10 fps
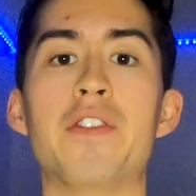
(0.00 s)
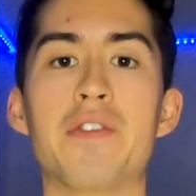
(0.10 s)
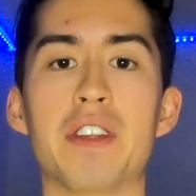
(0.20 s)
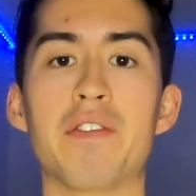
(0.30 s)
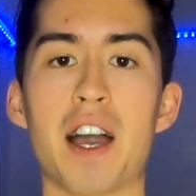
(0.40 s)

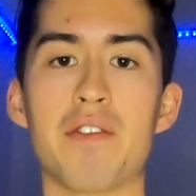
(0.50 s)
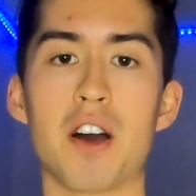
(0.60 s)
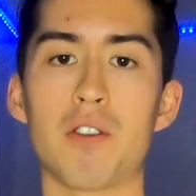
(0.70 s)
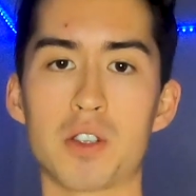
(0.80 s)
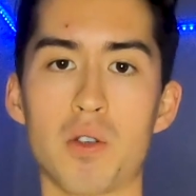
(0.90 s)

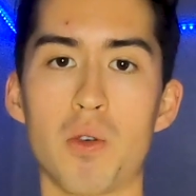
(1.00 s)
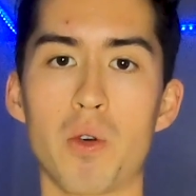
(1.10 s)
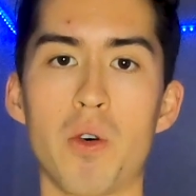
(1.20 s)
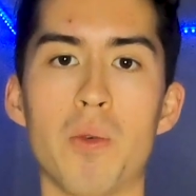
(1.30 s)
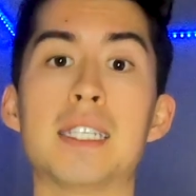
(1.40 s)
$55
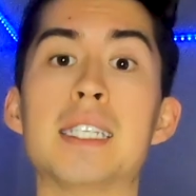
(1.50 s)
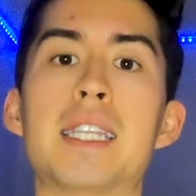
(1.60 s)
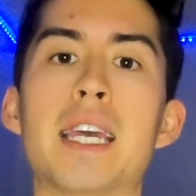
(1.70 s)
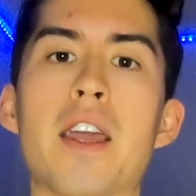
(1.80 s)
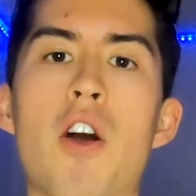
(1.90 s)
total. Since
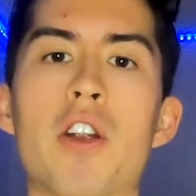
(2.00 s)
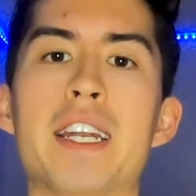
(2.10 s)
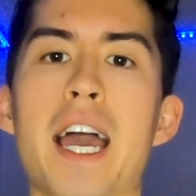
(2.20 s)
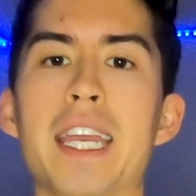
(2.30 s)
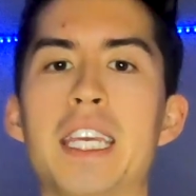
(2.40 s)
they are
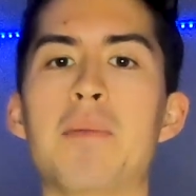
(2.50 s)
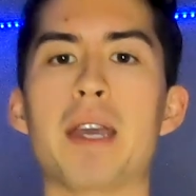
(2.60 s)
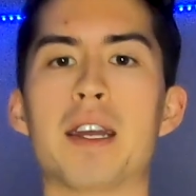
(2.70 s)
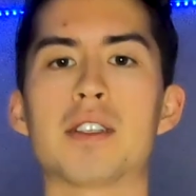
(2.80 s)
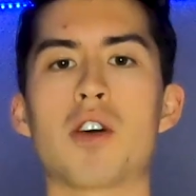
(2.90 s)
Nike
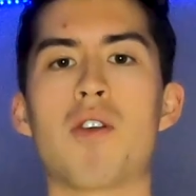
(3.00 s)
pants